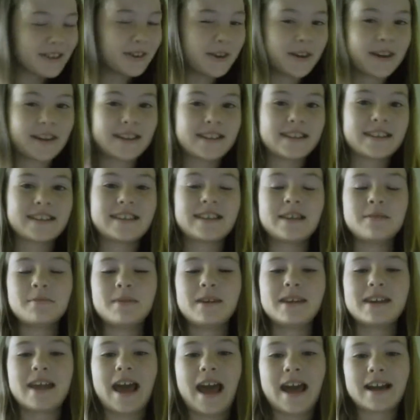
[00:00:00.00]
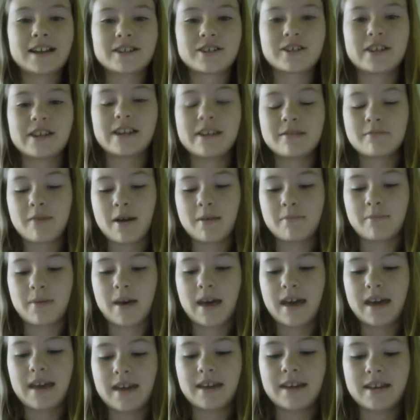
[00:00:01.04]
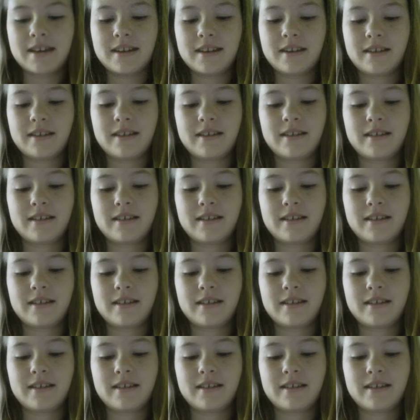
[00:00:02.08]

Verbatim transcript: So you get to see me in action in my pain.